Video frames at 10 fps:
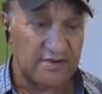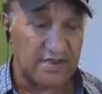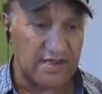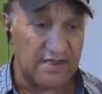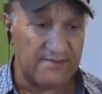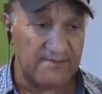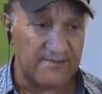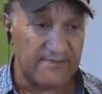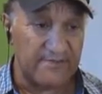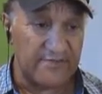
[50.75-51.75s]

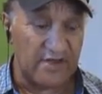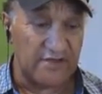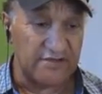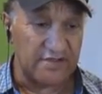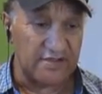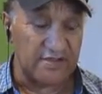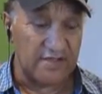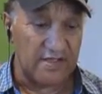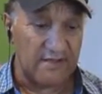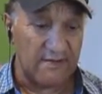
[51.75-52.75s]
On,
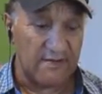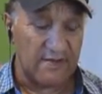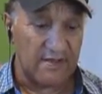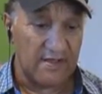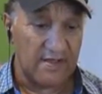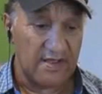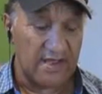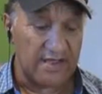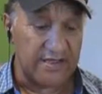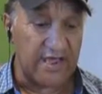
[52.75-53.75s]

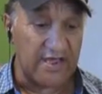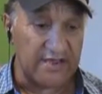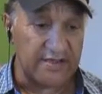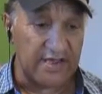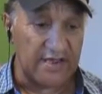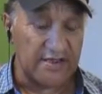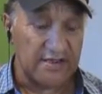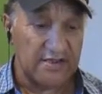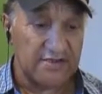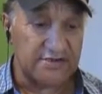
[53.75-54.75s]
yeah.
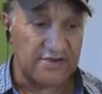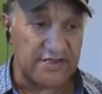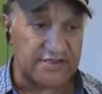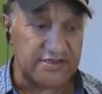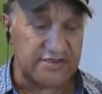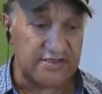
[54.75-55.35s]
So that's,